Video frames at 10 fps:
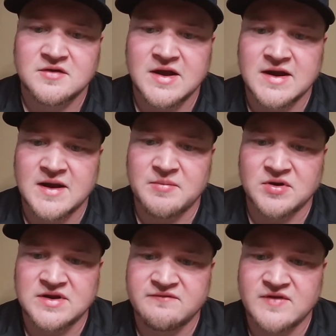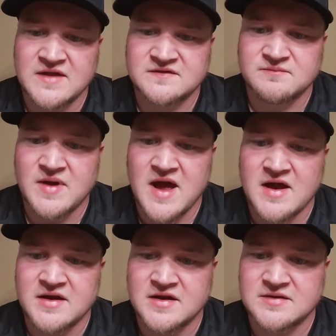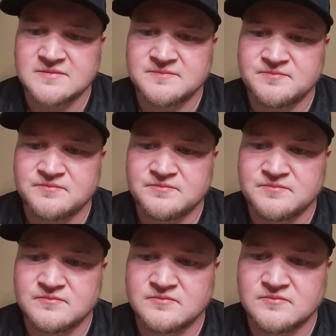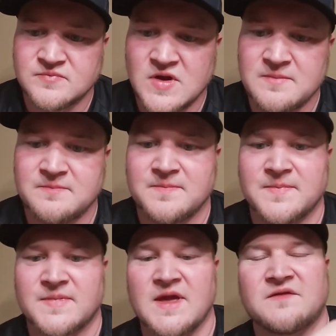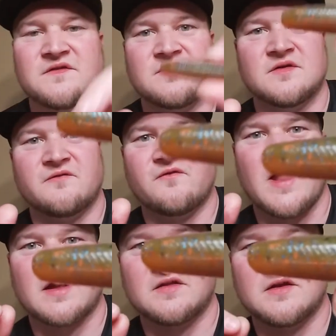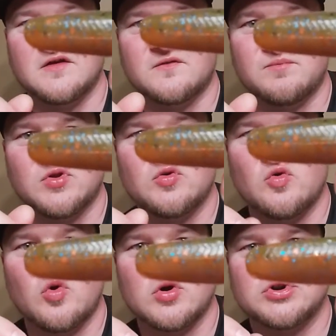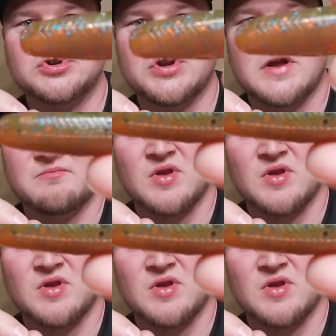and I believe that's about it. Yep, that's the fleck in there. It's blue, orange, and